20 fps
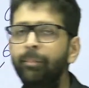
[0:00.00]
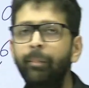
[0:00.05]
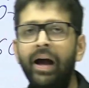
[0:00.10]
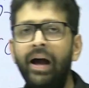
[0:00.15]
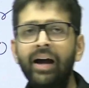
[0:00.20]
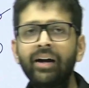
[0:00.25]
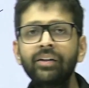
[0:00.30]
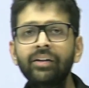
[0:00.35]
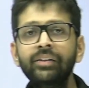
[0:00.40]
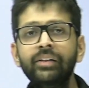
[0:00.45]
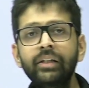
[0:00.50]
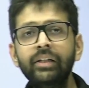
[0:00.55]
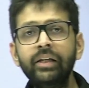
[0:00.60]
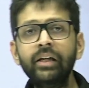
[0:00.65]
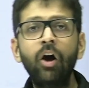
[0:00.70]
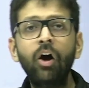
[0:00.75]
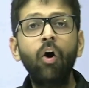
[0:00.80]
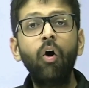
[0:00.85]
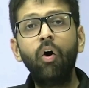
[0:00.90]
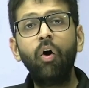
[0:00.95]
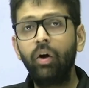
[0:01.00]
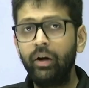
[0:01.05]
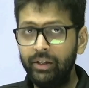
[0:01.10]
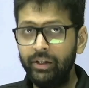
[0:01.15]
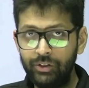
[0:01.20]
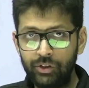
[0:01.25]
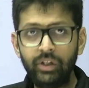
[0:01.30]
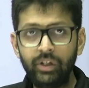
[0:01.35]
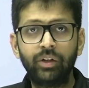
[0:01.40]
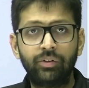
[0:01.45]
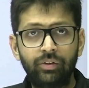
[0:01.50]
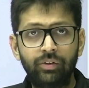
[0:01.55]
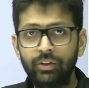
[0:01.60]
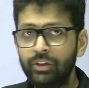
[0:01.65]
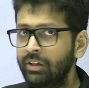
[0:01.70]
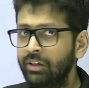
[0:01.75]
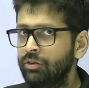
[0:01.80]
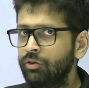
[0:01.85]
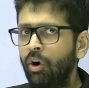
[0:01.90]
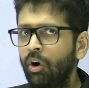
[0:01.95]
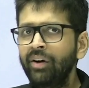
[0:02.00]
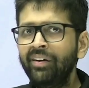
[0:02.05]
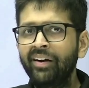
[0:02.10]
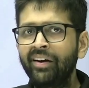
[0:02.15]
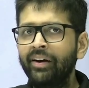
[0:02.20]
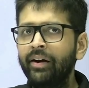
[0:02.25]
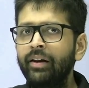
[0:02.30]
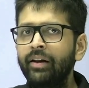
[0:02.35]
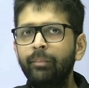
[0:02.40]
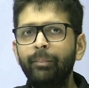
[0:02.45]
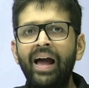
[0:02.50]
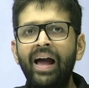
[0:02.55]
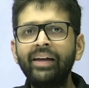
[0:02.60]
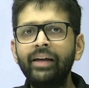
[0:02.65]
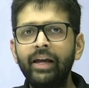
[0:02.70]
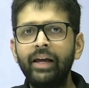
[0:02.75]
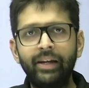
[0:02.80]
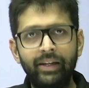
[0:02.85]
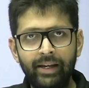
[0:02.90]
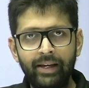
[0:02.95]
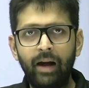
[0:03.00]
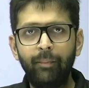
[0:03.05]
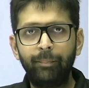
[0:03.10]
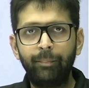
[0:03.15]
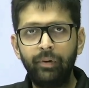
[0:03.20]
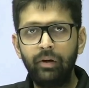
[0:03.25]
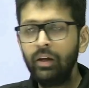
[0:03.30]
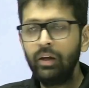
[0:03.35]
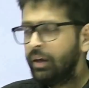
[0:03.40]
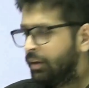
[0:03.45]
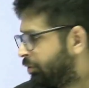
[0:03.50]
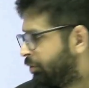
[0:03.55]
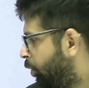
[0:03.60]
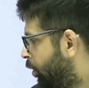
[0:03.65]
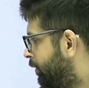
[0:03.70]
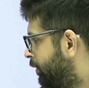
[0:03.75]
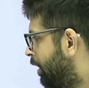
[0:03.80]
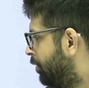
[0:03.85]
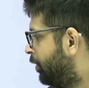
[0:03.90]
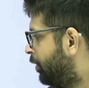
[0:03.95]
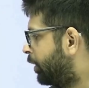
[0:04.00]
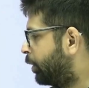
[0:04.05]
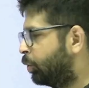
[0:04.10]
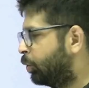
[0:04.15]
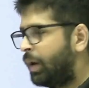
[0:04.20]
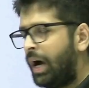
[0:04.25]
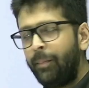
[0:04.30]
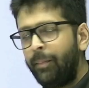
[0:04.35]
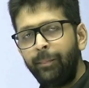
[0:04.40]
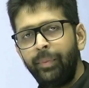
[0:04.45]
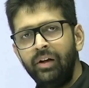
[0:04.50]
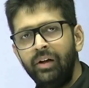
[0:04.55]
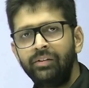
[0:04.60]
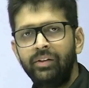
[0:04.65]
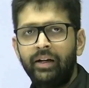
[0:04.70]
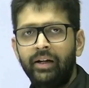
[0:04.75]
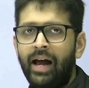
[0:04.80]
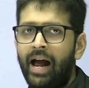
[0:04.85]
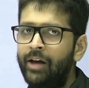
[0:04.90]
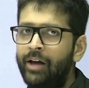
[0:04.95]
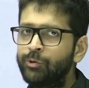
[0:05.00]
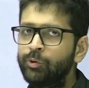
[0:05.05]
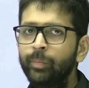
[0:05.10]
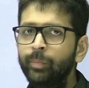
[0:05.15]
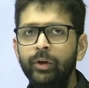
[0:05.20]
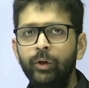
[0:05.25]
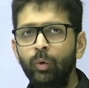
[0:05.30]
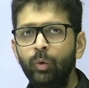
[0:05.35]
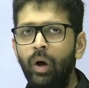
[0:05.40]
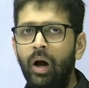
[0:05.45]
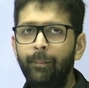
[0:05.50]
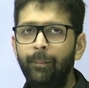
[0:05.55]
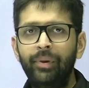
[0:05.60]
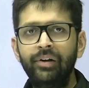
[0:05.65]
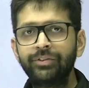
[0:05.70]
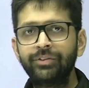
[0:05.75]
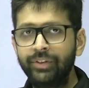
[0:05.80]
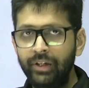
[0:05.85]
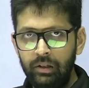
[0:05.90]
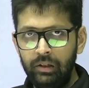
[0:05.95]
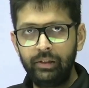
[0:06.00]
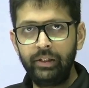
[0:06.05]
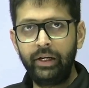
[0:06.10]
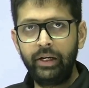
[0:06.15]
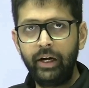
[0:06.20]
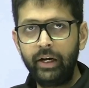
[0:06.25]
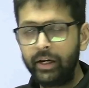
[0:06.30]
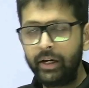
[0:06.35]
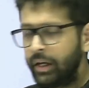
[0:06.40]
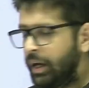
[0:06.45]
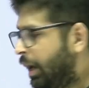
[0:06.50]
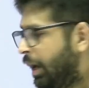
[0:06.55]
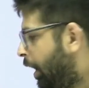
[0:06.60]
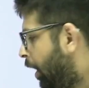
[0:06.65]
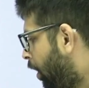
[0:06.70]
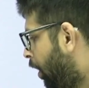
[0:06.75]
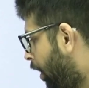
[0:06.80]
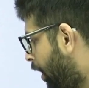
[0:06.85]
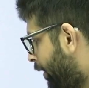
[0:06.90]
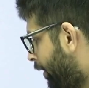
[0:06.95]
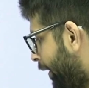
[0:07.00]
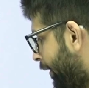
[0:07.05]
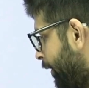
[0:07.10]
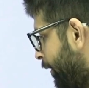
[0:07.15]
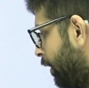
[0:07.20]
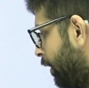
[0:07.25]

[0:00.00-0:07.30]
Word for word: back the oranges. She is not returning back any apple. So there were two apples, there has to be two apples till the end. Alright,